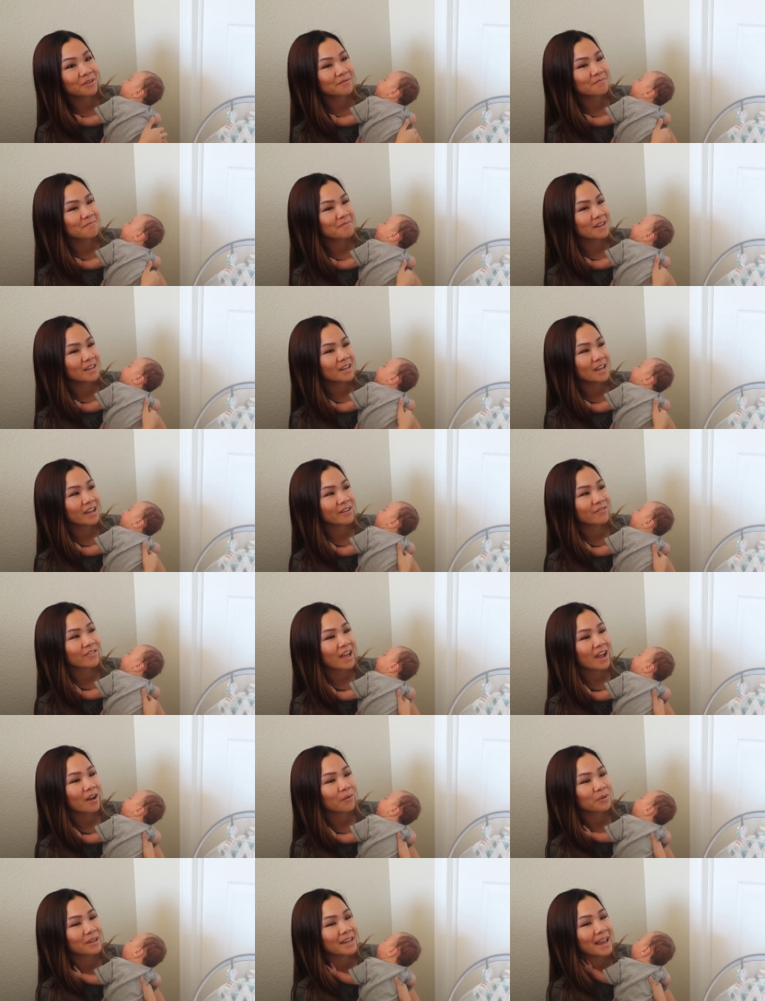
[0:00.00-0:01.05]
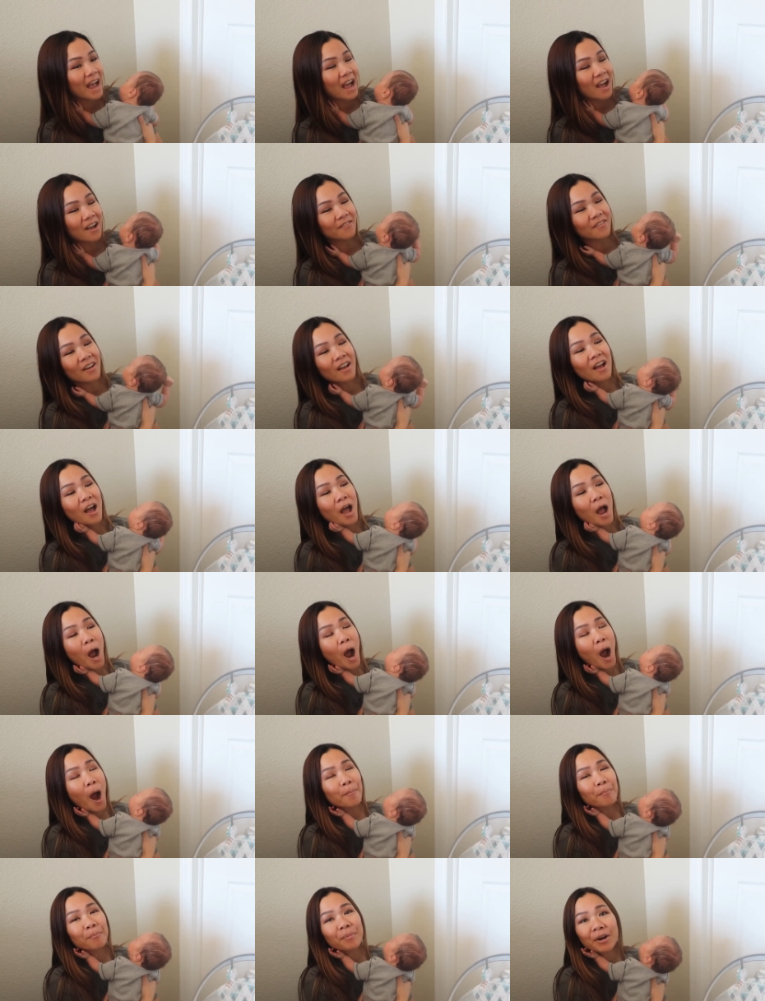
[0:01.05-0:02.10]
with me, and that we have
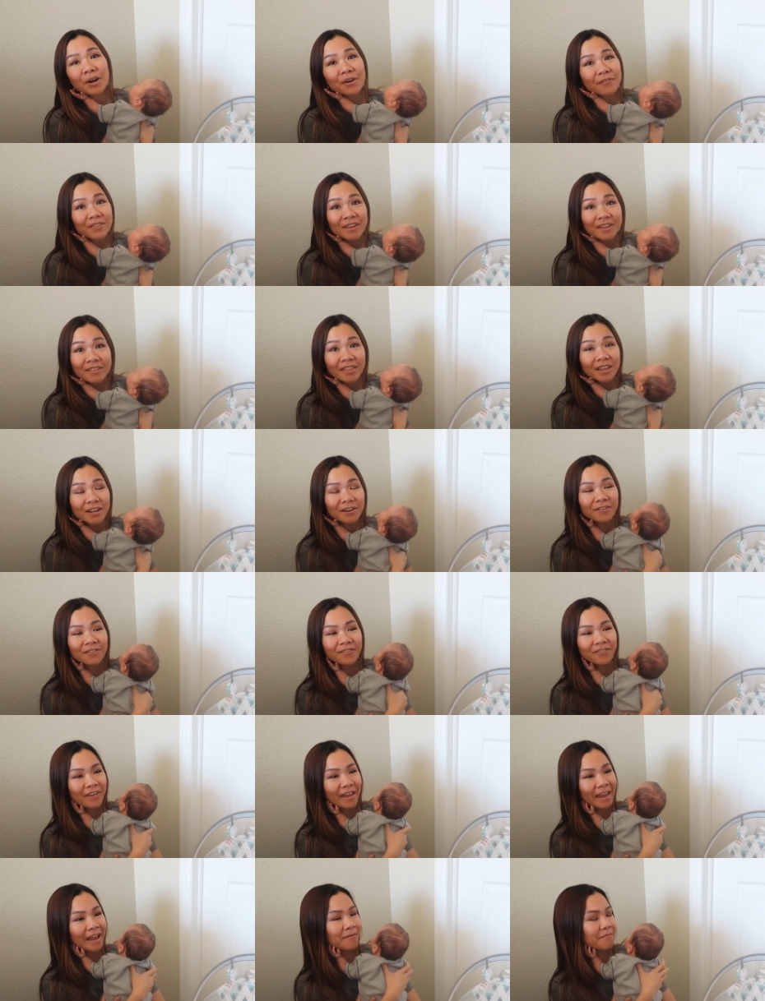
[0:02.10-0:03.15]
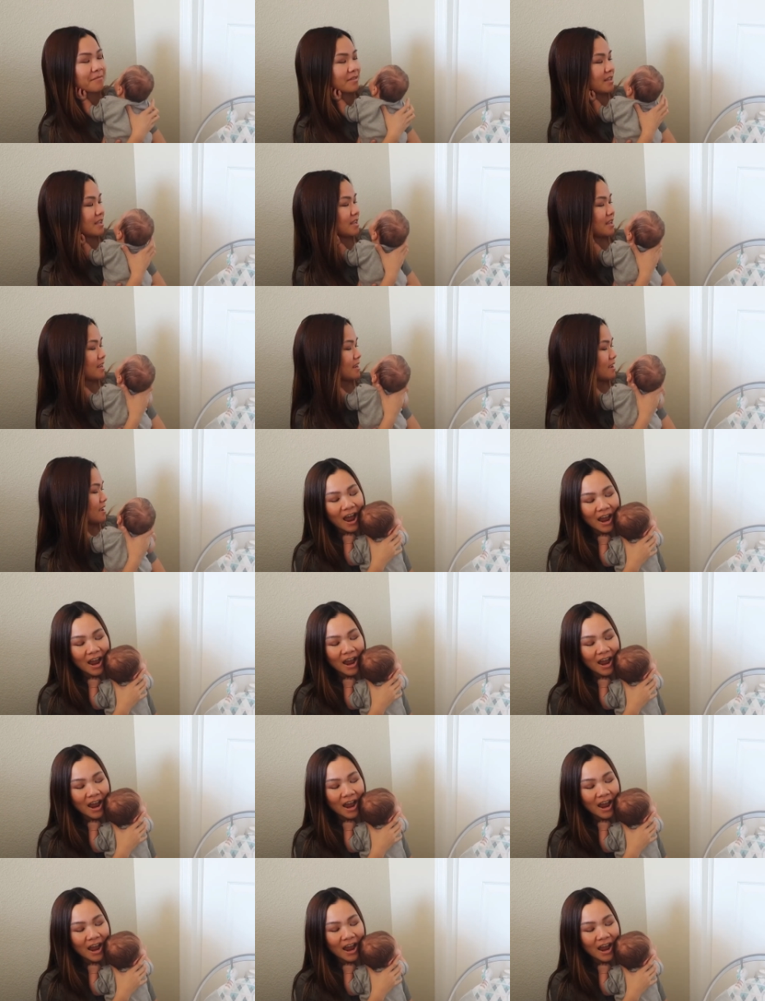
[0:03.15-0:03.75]
a perfect little family.